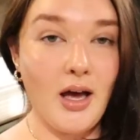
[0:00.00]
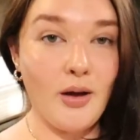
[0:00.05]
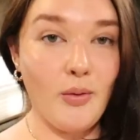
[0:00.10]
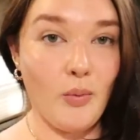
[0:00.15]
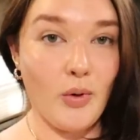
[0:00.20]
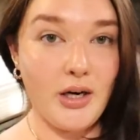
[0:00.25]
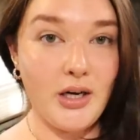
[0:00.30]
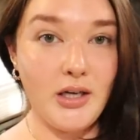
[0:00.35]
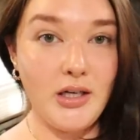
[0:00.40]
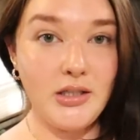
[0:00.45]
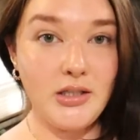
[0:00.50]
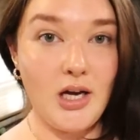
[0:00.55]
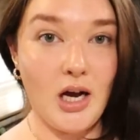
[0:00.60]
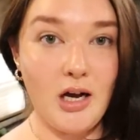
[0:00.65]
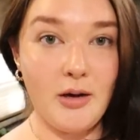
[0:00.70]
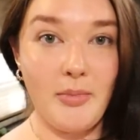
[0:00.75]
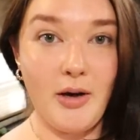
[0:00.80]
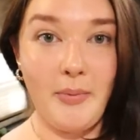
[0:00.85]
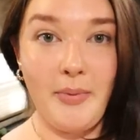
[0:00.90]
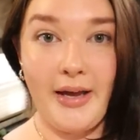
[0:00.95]
I wanted to
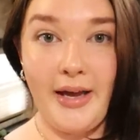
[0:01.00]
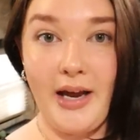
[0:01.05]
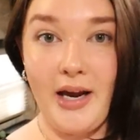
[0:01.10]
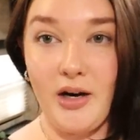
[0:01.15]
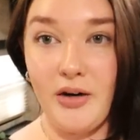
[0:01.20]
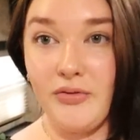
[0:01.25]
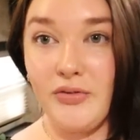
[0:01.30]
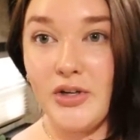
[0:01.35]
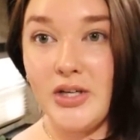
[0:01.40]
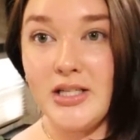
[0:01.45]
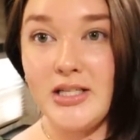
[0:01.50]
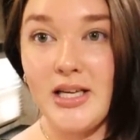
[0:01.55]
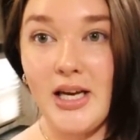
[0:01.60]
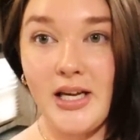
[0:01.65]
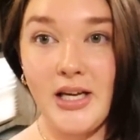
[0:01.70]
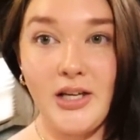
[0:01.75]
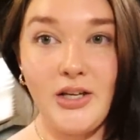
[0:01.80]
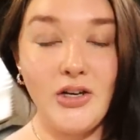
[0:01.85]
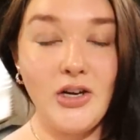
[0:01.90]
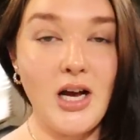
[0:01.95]
talk about my hair for a
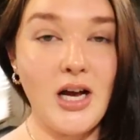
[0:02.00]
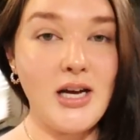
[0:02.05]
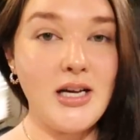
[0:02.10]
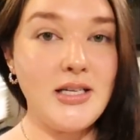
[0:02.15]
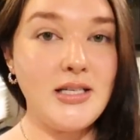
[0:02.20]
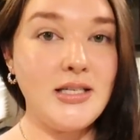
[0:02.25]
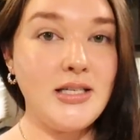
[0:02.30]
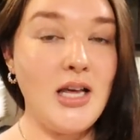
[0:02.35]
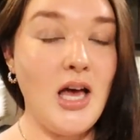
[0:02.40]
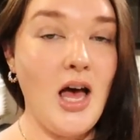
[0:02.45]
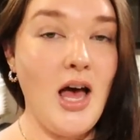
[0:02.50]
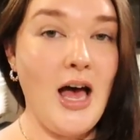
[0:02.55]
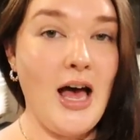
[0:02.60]
second, you guys.